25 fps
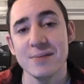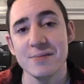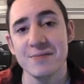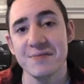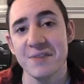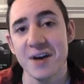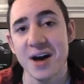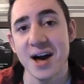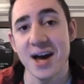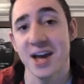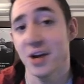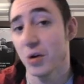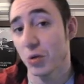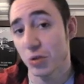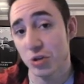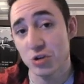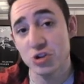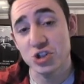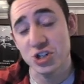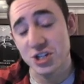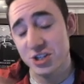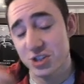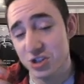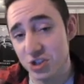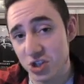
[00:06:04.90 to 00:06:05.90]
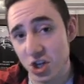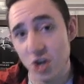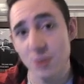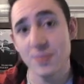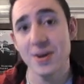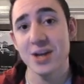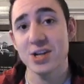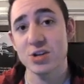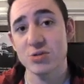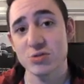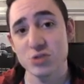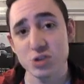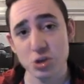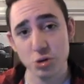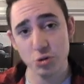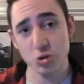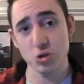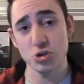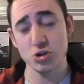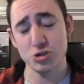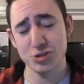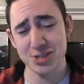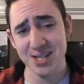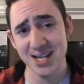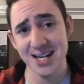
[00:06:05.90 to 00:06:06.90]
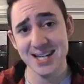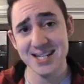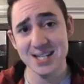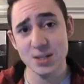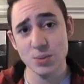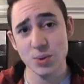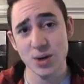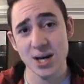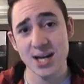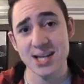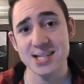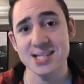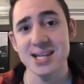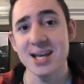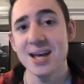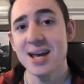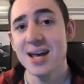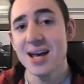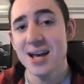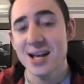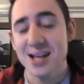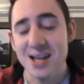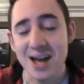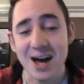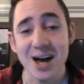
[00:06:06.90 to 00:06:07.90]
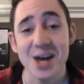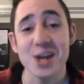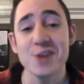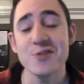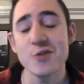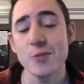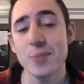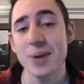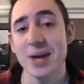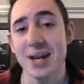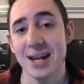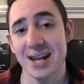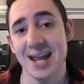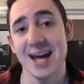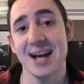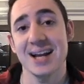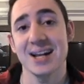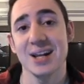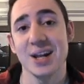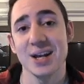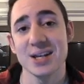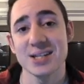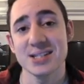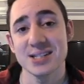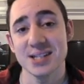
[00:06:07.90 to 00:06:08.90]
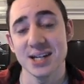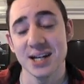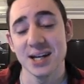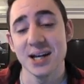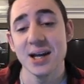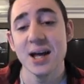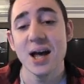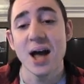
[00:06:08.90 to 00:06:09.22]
Vi, although she is so meta and so good utility-wise, kind of a bit lackluster.